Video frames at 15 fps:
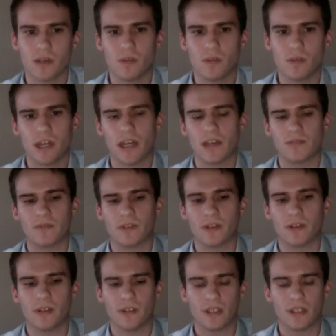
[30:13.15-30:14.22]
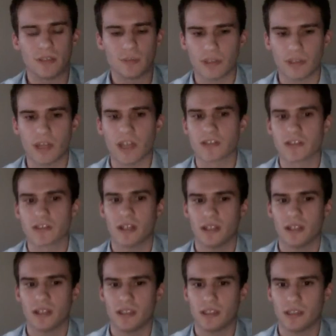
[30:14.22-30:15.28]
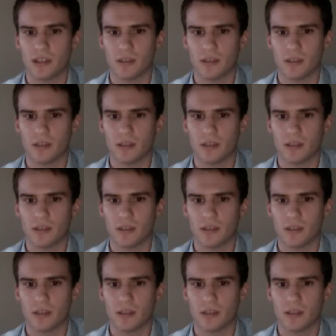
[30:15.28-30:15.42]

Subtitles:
We have espionage clearly